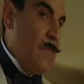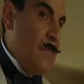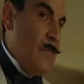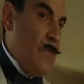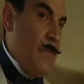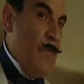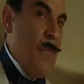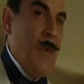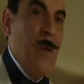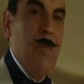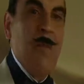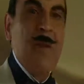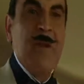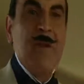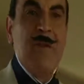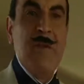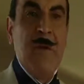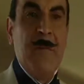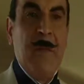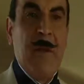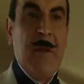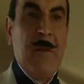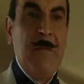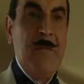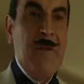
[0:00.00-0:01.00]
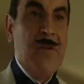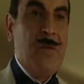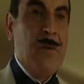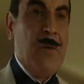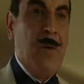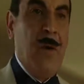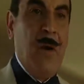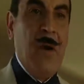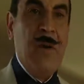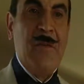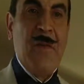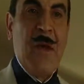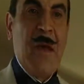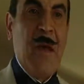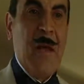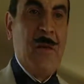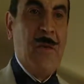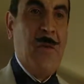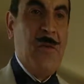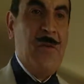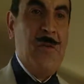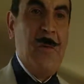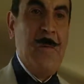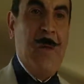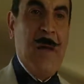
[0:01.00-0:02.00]
the girl? What is the matter, Monsieur Doyle? Has the
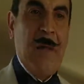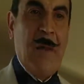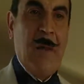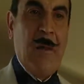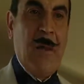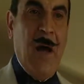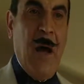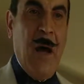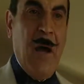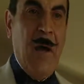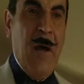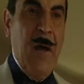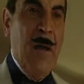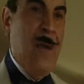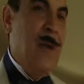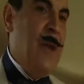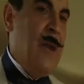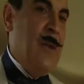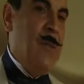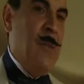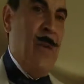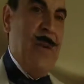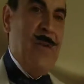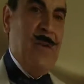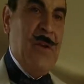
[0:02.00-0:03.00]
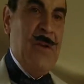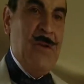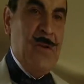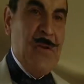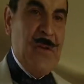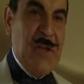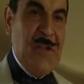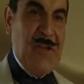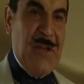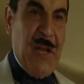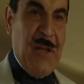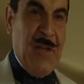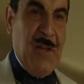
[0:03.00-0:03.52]
cat got you by the tongue? It went into the